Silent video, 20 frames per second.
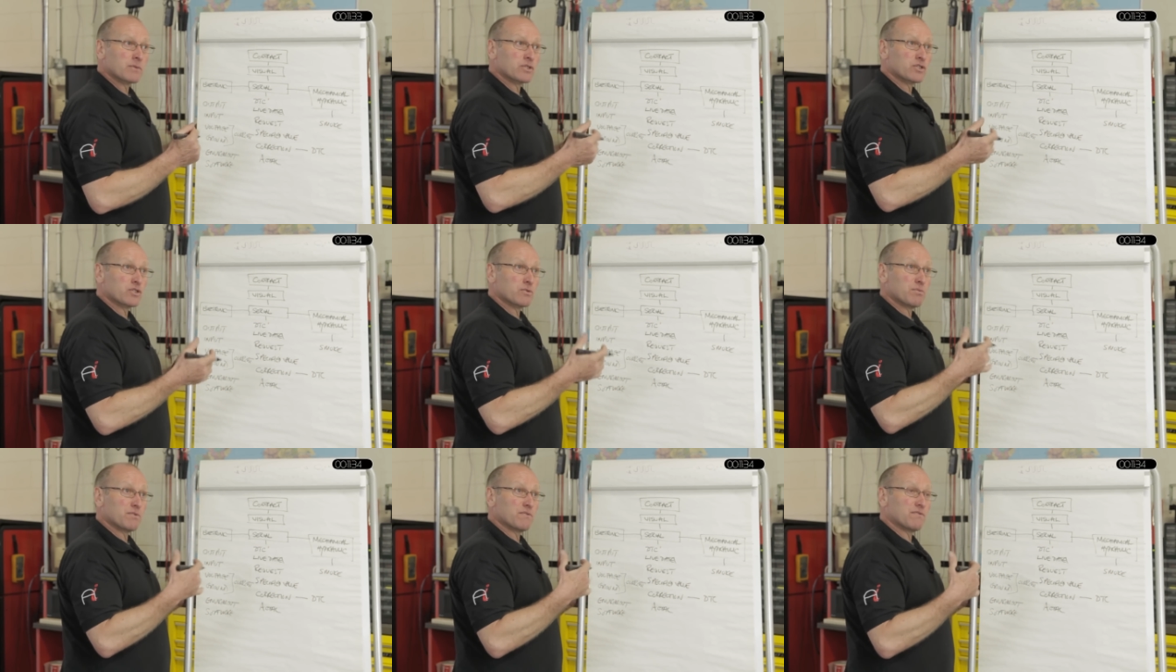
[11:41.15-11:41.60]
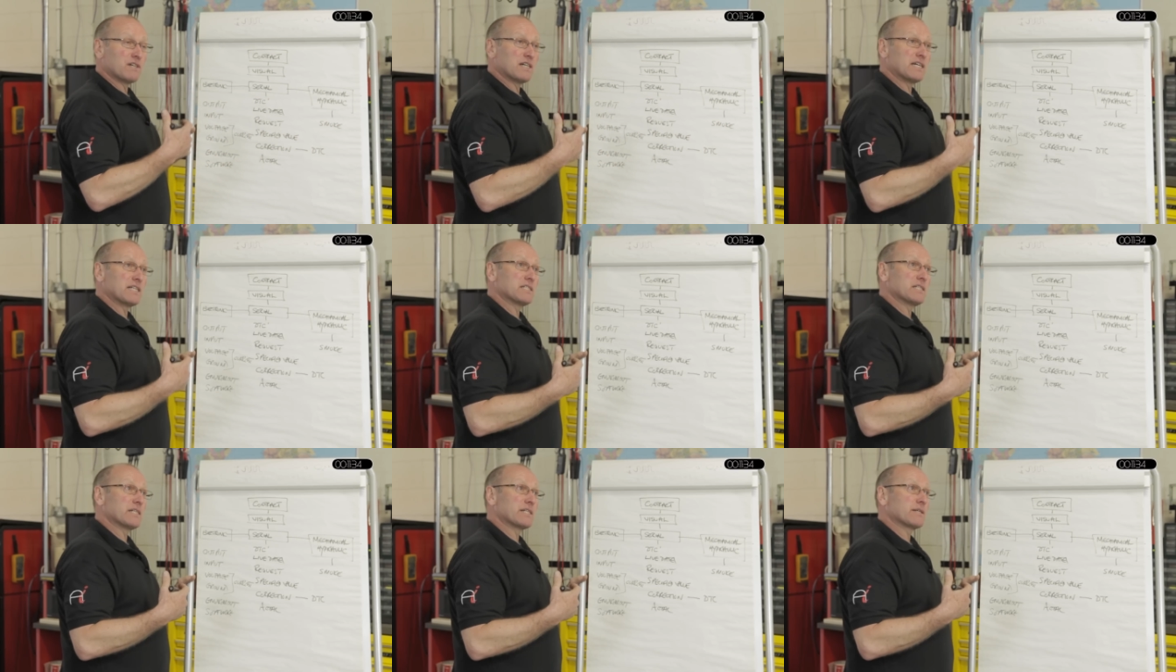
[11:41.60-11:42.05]
to
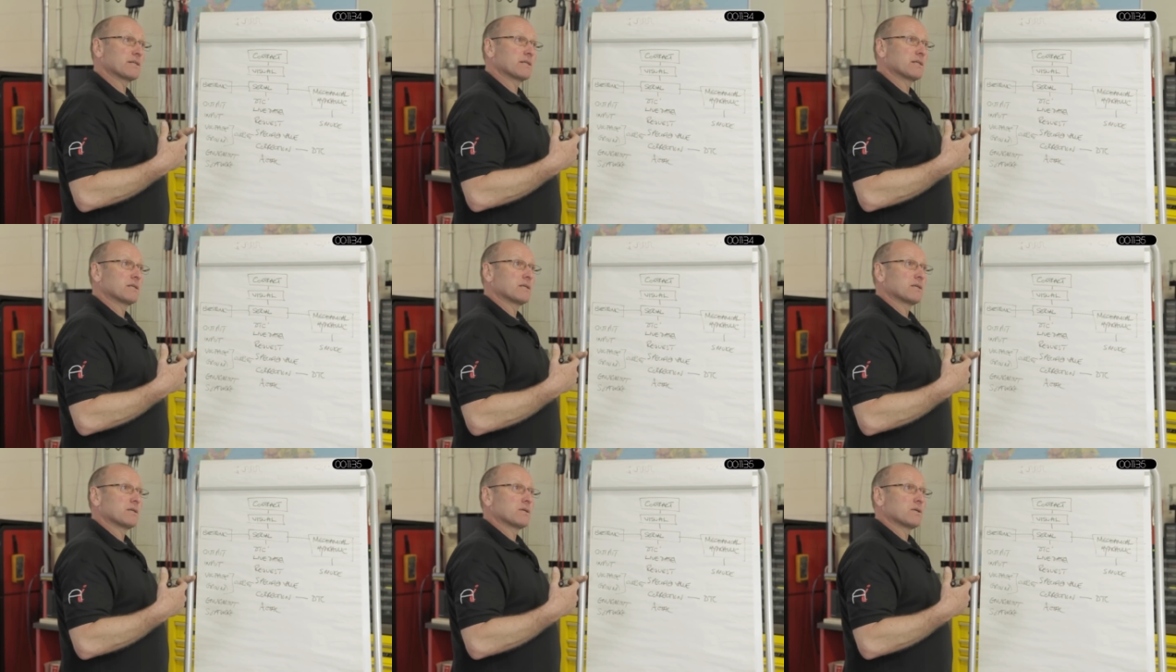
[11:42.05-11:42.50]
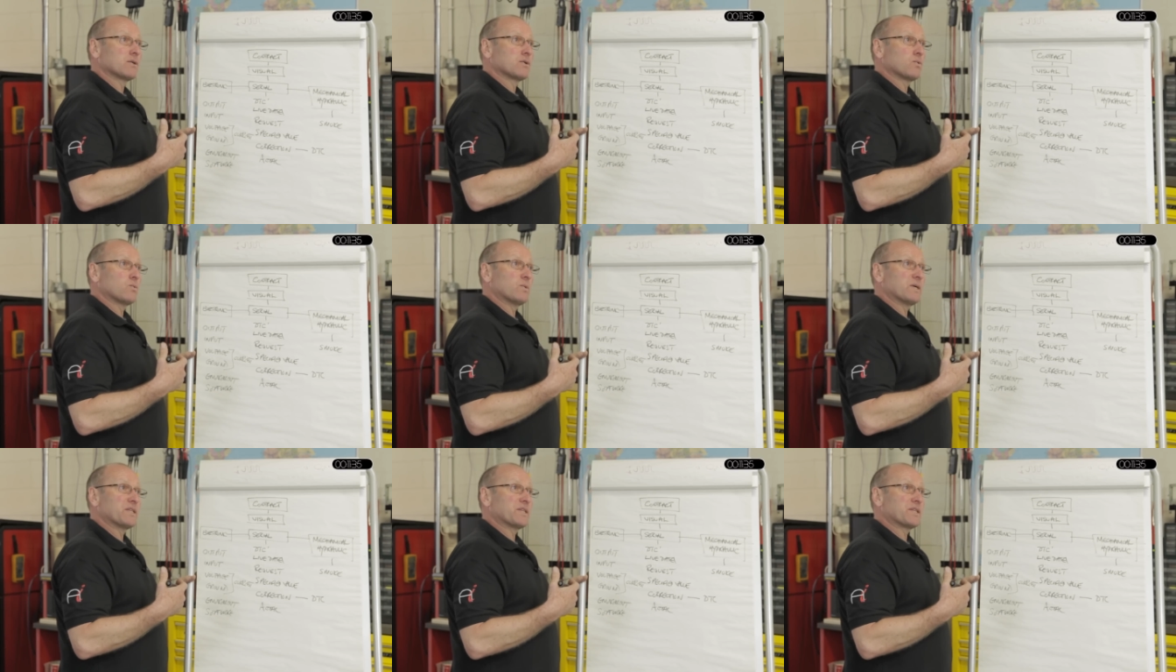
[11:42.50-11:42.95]
provide us
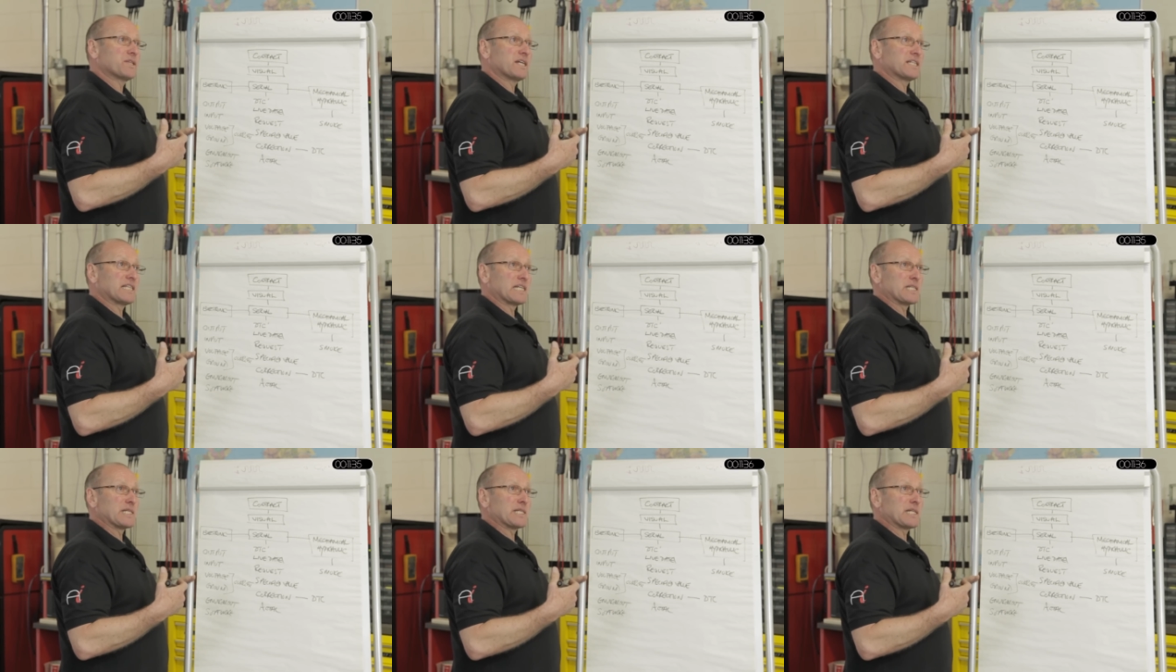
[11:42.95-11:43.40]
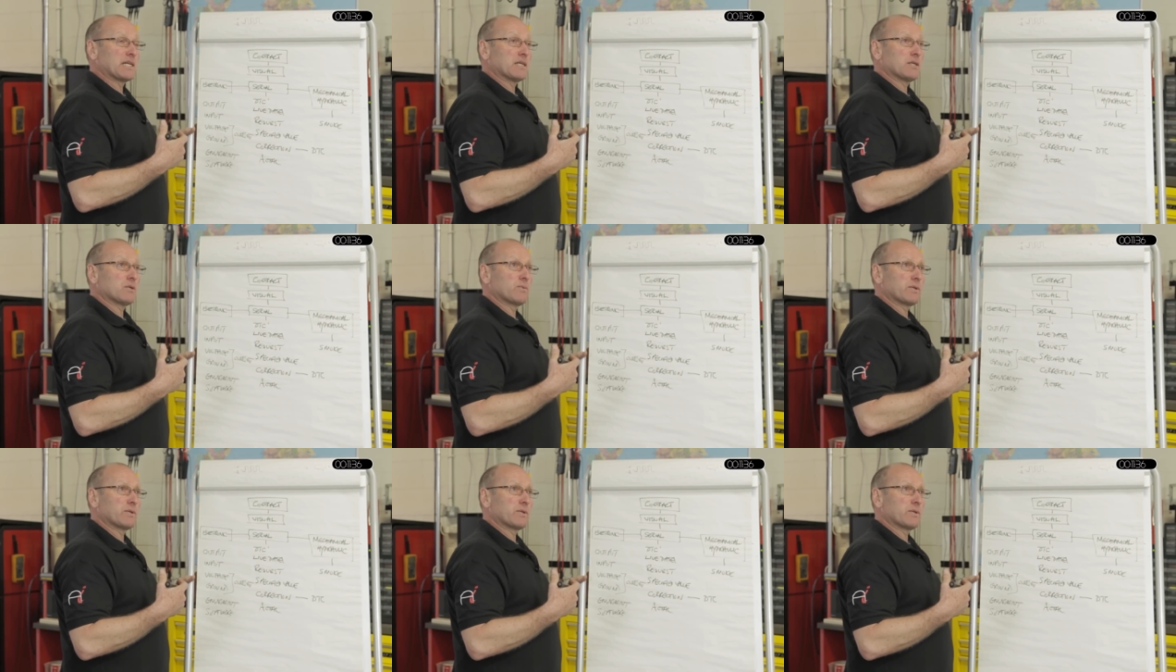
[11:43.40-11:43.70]
with an answer,